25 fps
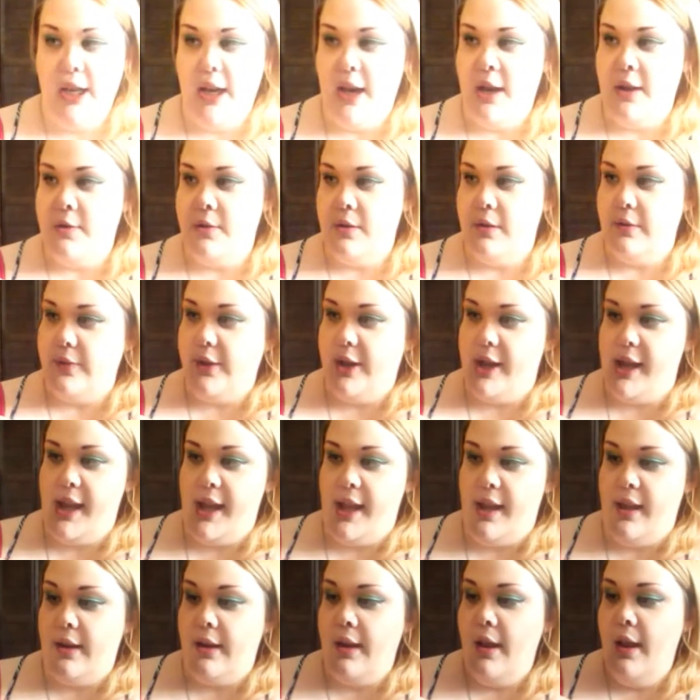I don't know if you
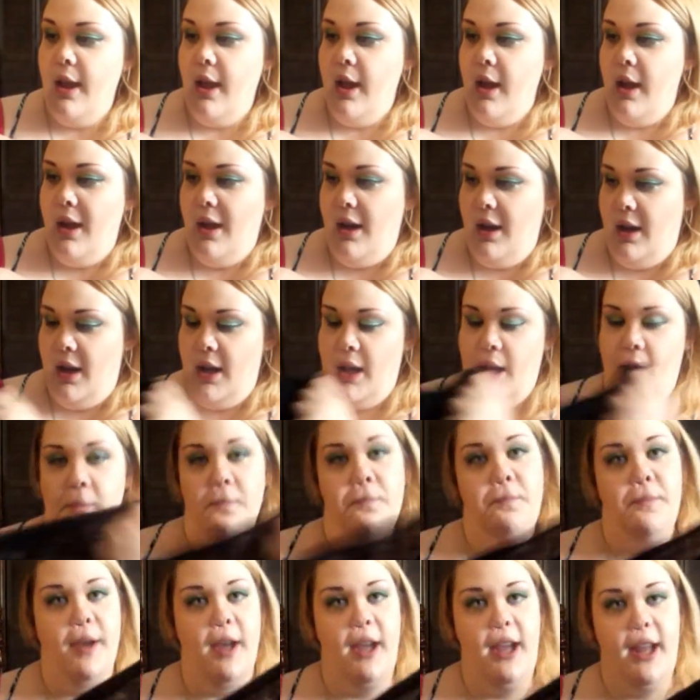can. Um,
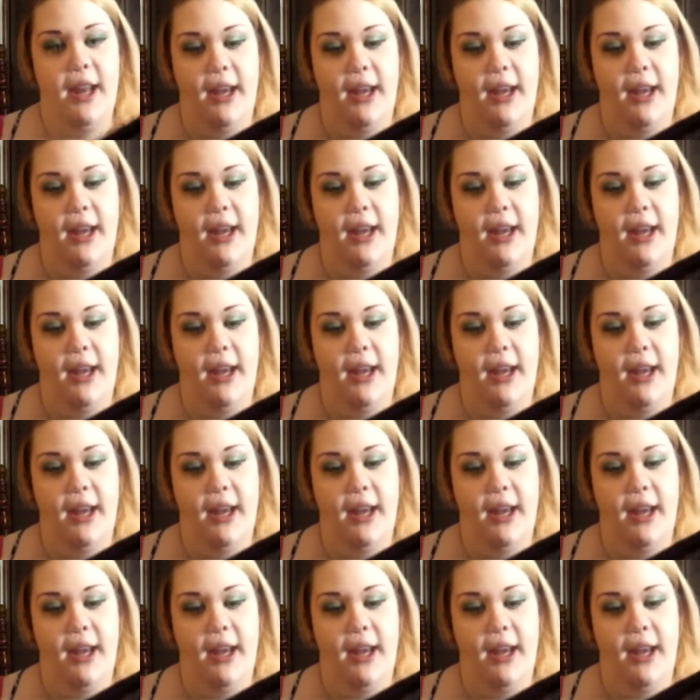but